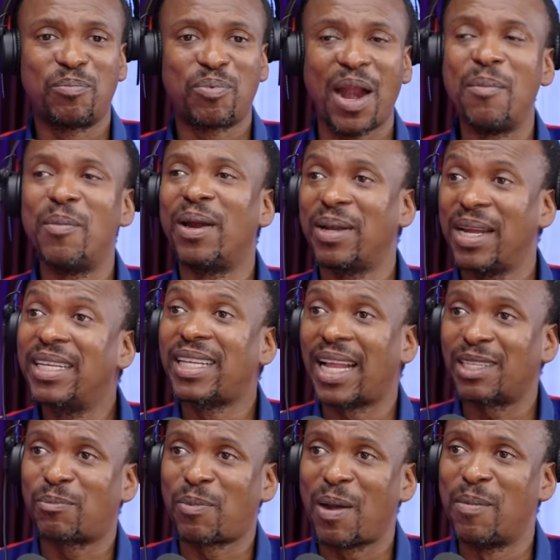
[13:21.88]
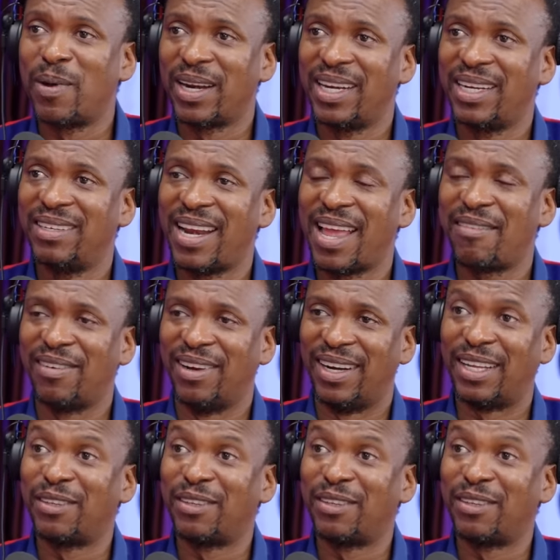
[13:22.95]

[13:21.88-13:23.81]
What is it? Primary? That's primary. Yeah.